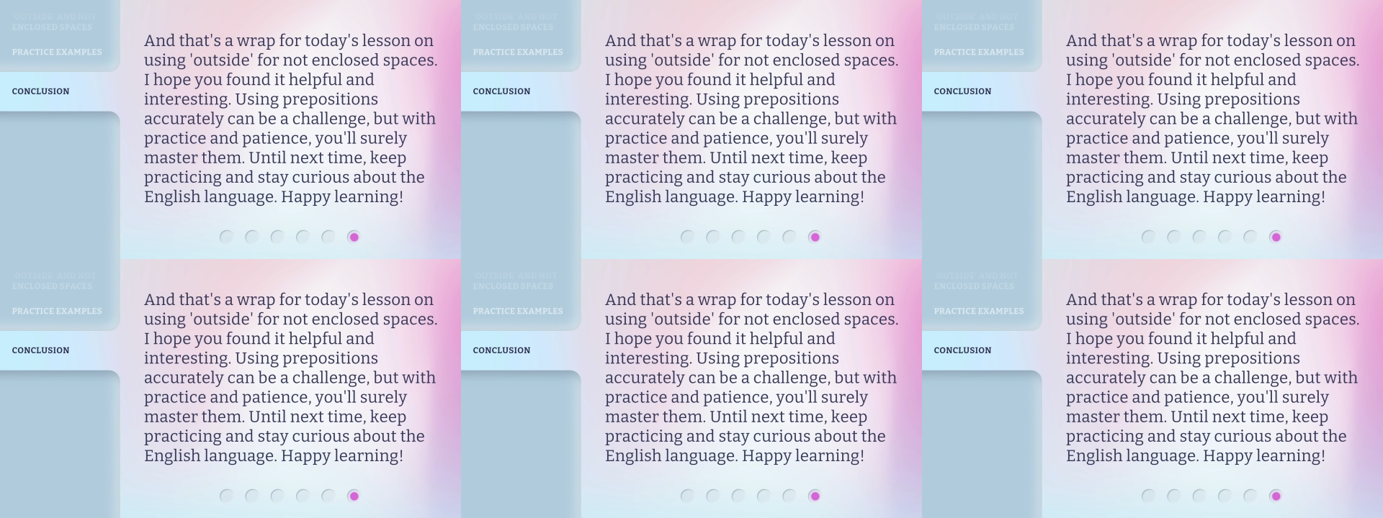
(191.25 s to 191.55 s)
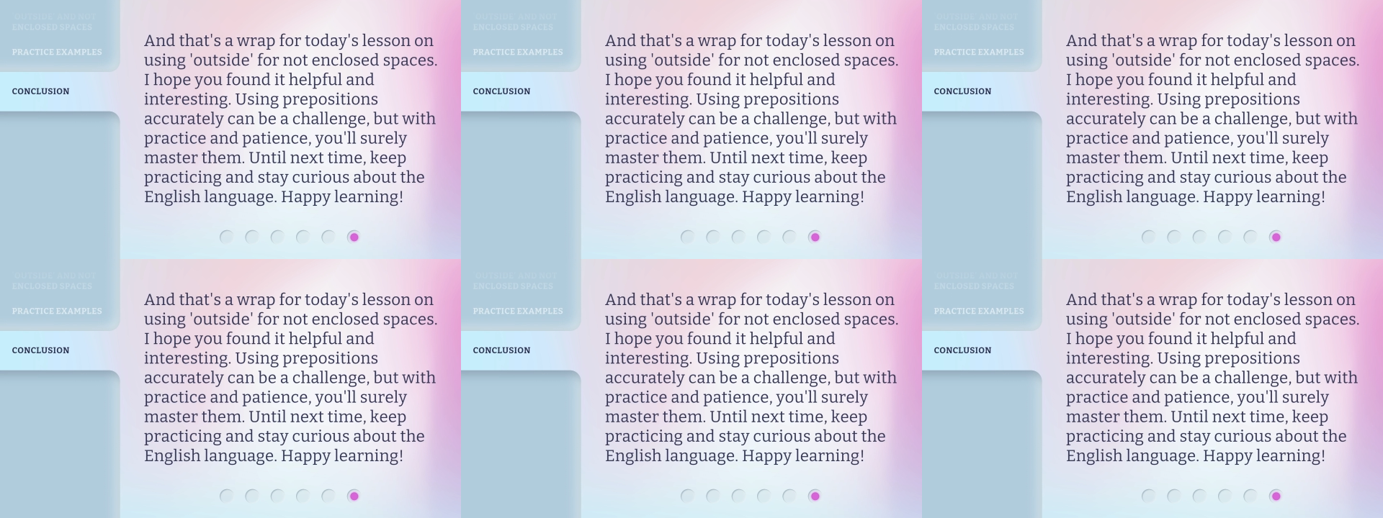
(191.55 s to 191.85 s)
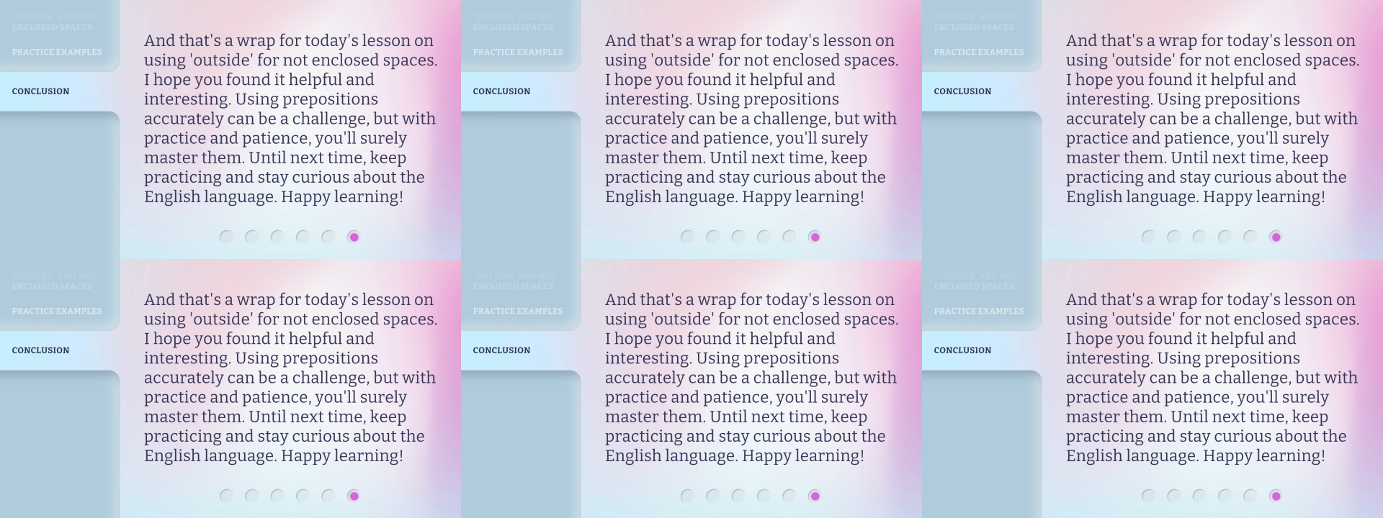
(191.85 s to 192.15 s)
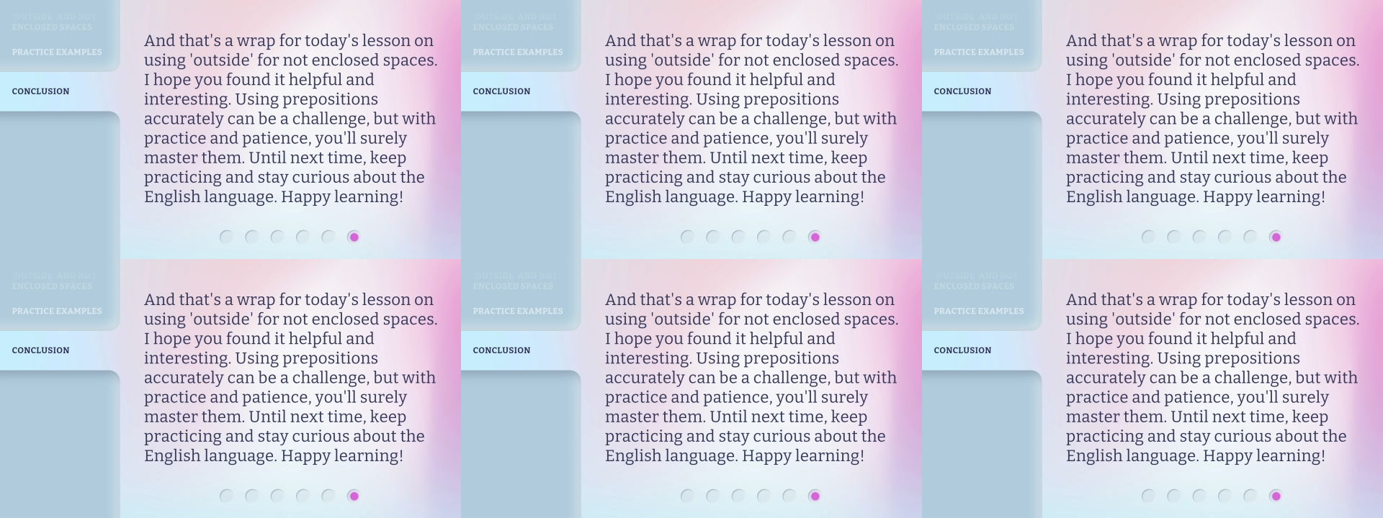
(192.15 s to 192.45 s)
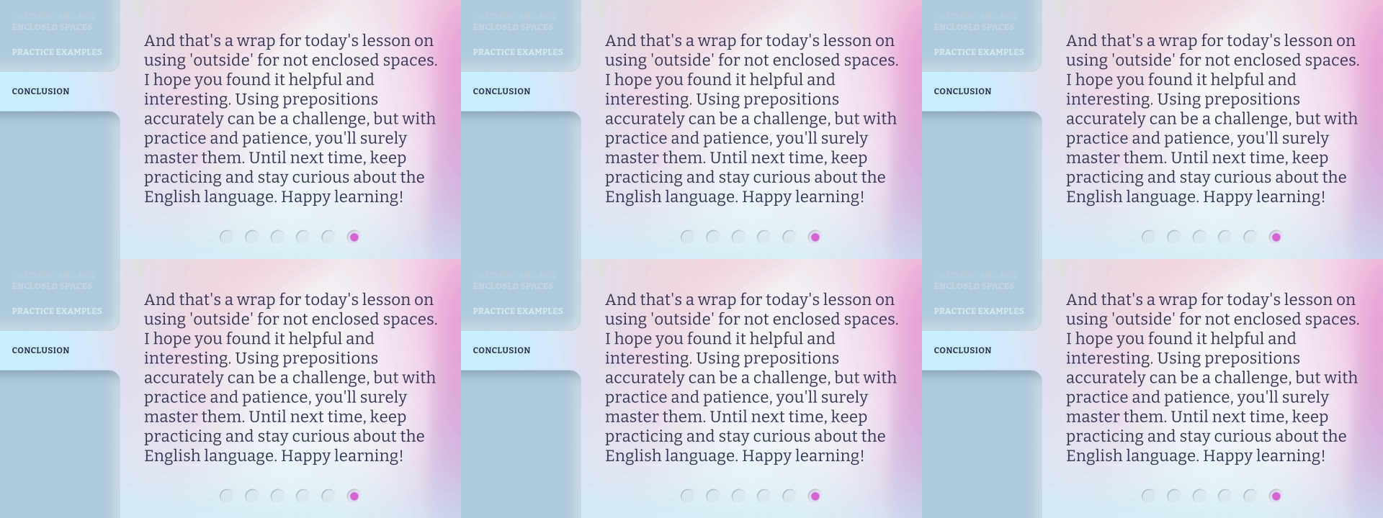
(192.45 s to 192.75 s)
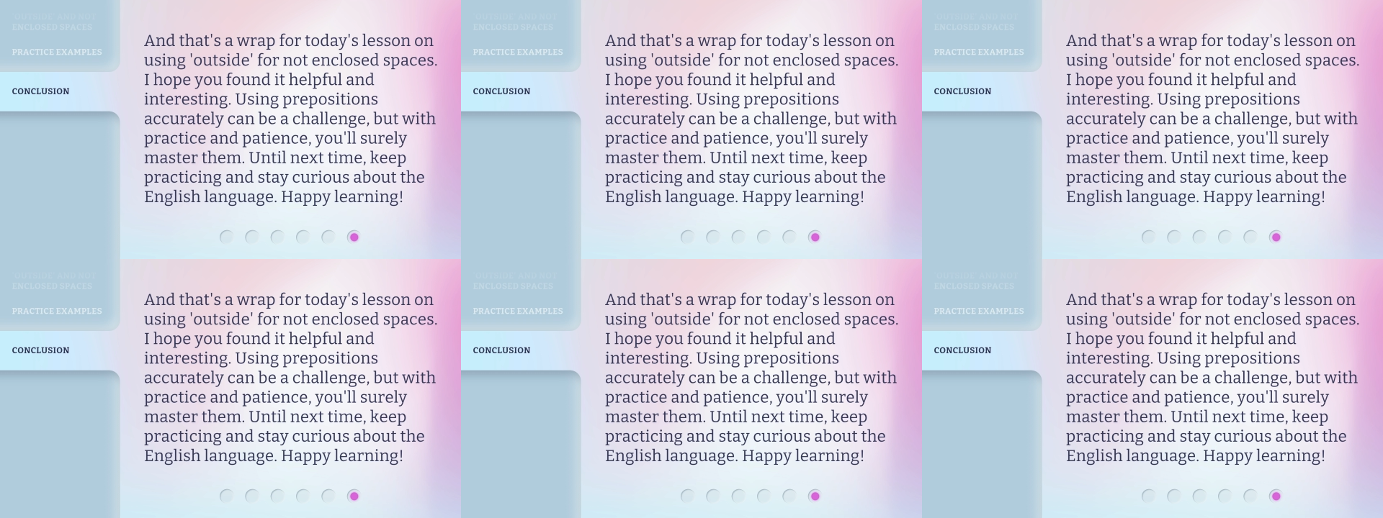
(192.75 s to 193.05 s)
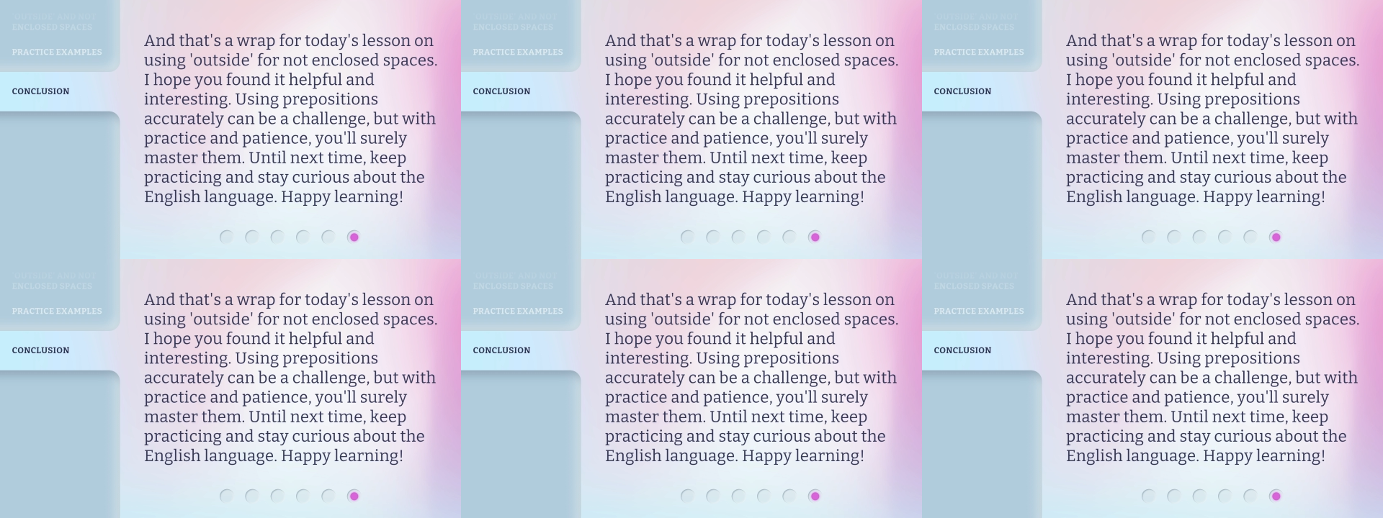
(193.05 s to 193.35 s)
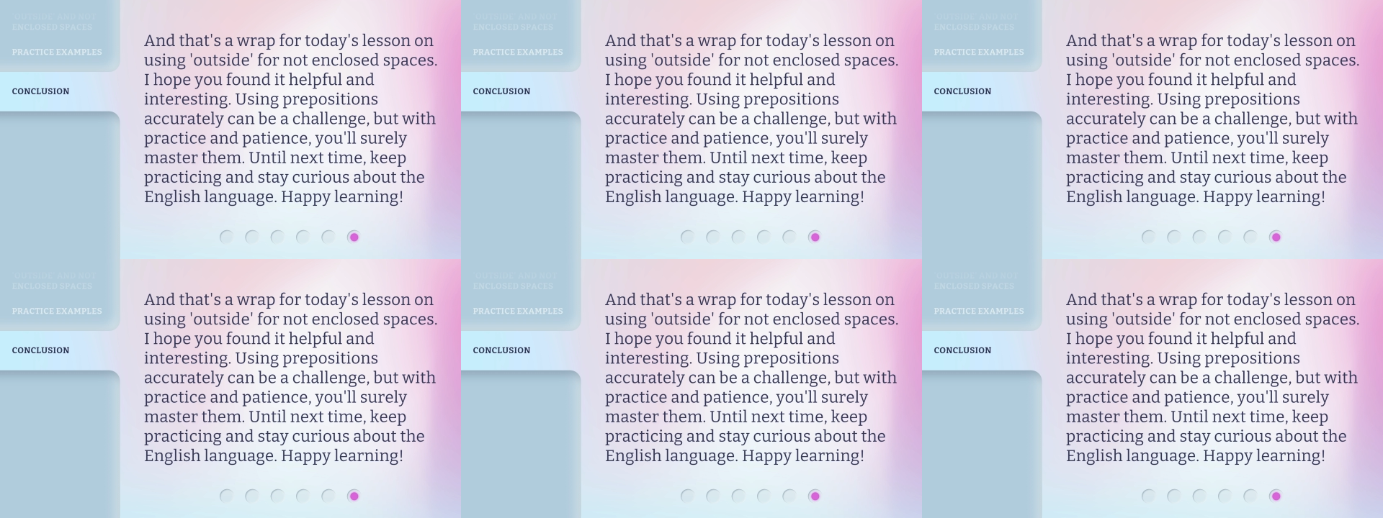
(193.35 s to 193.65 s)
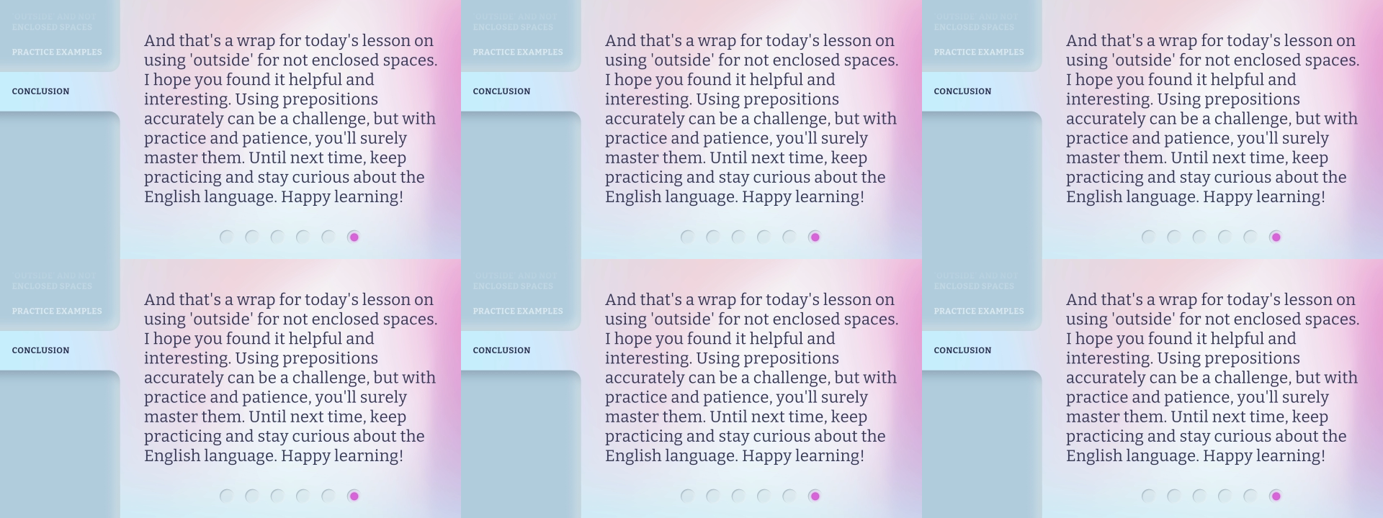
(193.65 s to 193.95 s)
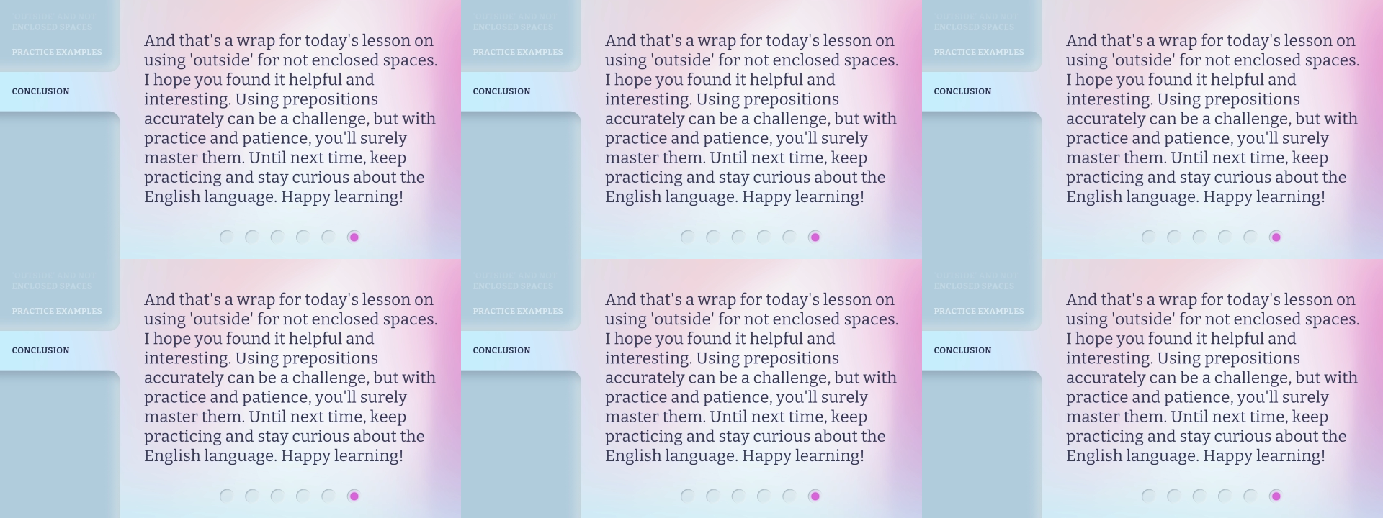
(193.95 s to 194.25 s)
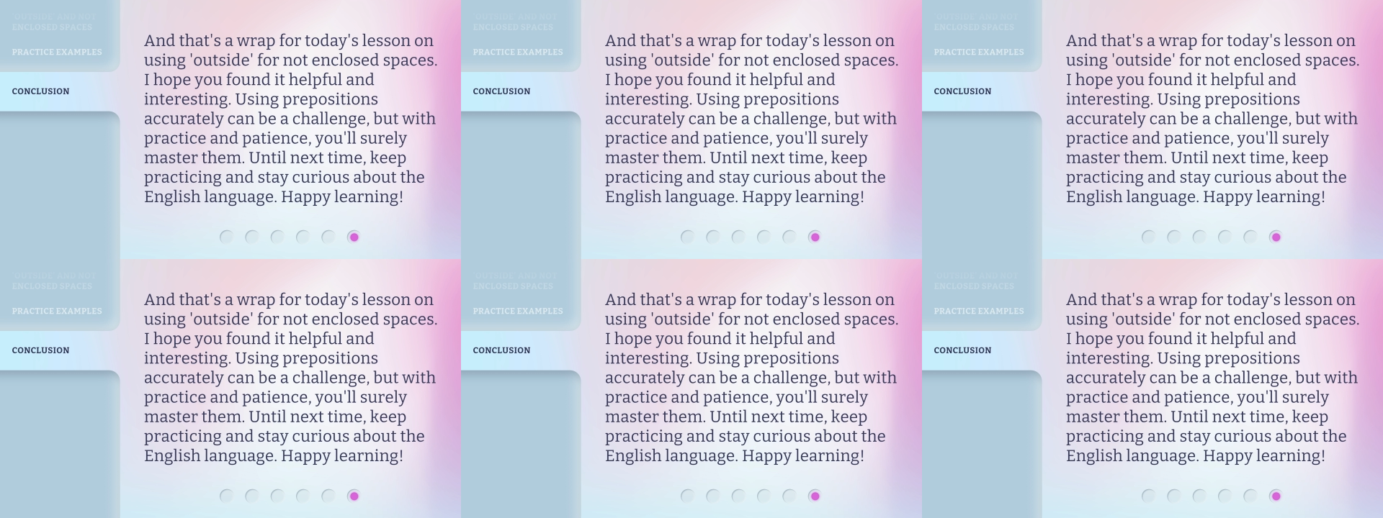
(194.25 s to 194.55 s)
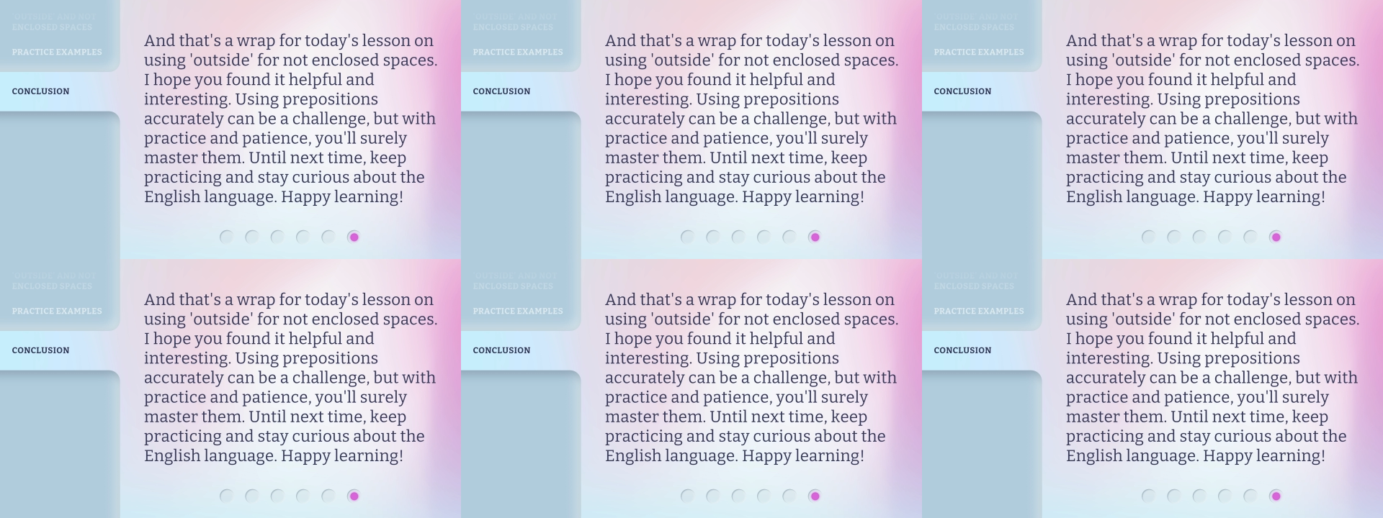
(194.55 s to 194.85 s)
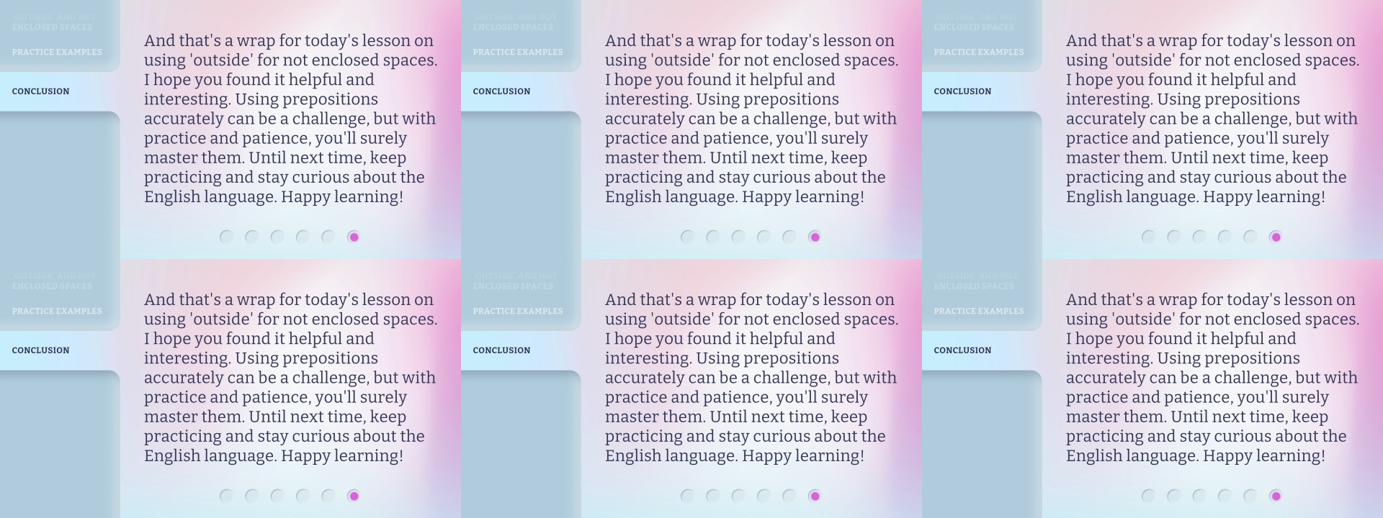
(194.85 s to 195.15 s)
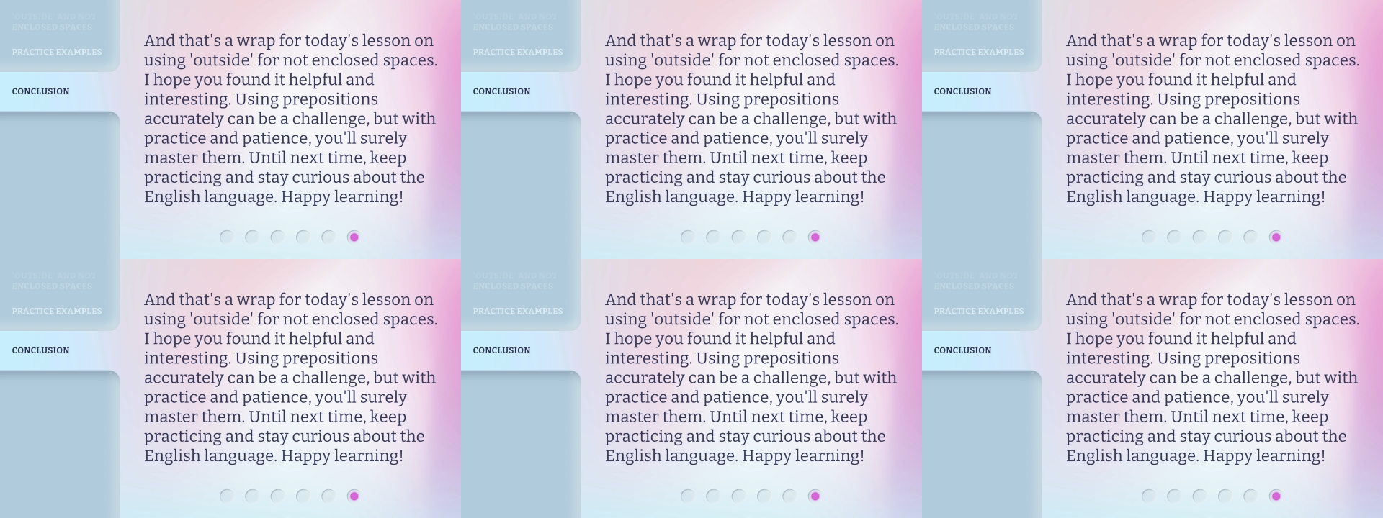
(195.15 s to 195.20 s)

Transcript: Nobody's mouth can be seen.